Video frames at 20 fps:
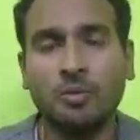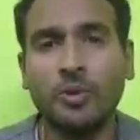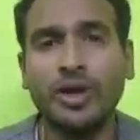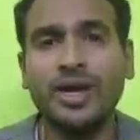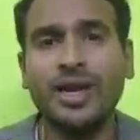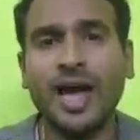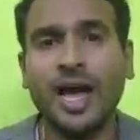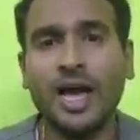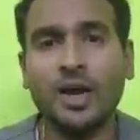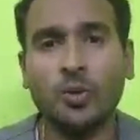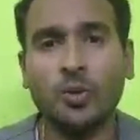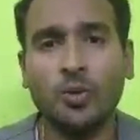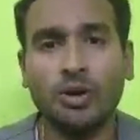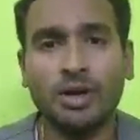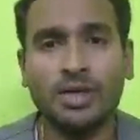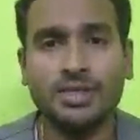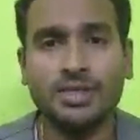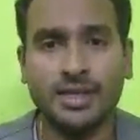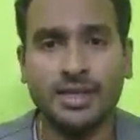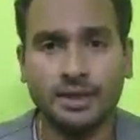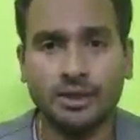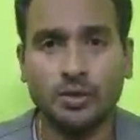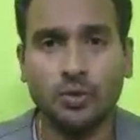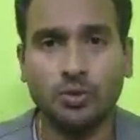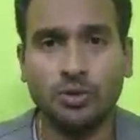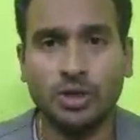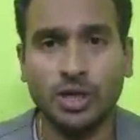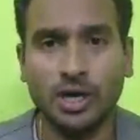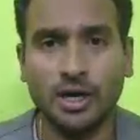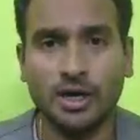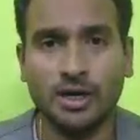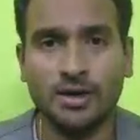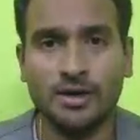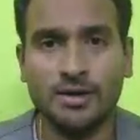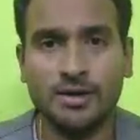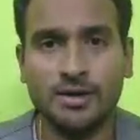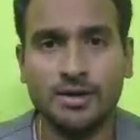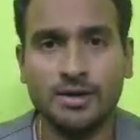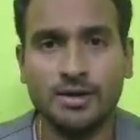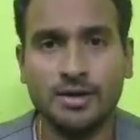When I was a
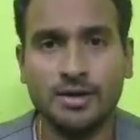recruiter,